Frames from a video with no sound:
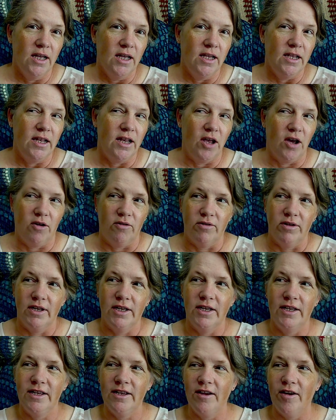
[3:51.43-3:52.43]
no.
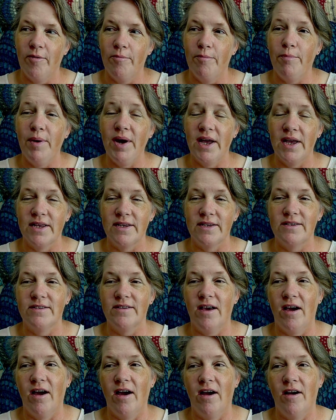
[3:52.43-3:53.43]
But
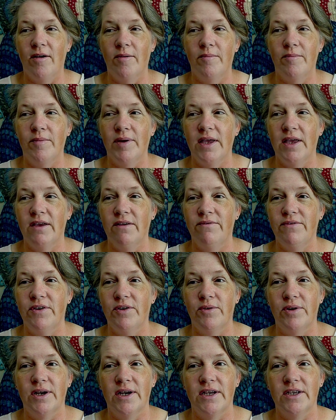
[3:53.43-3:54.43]
if
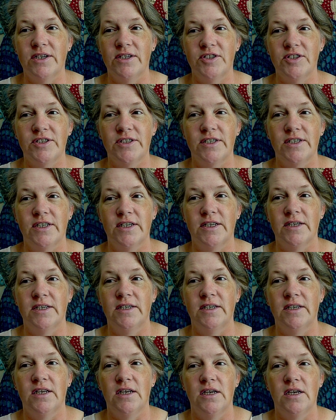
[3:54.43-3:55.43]
you're interested
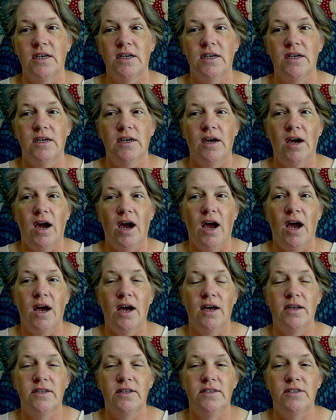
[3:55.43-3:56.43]
in
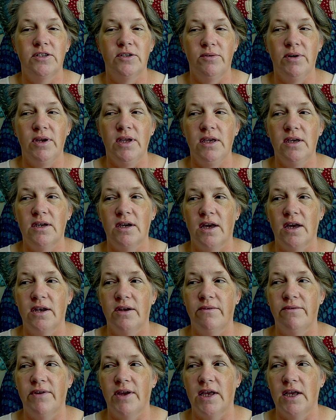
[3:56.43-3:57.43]
doing kind
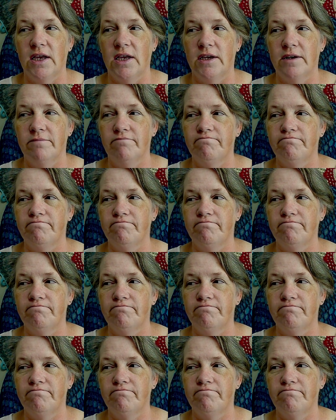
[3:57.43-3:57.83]
of a